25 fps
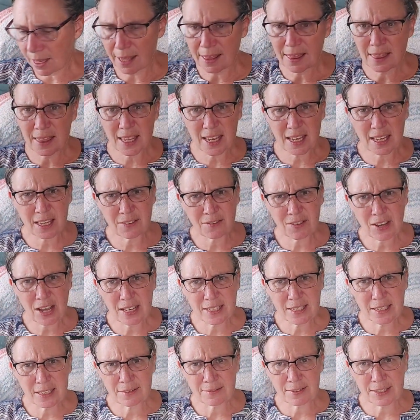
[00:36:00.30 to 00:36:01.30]
I think you
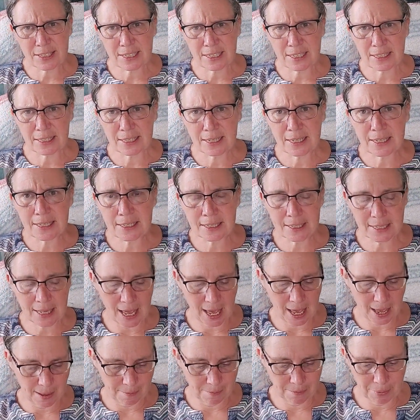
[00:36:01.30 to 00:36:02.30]
guys have seen this.
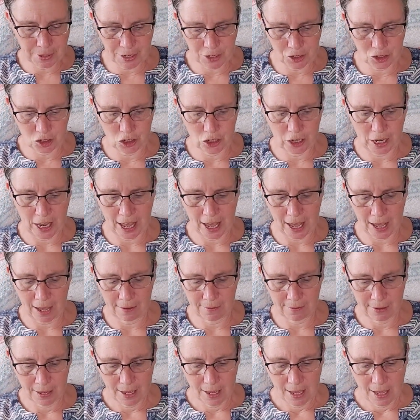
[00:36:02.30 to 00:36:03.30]
I'm pretty sure you have.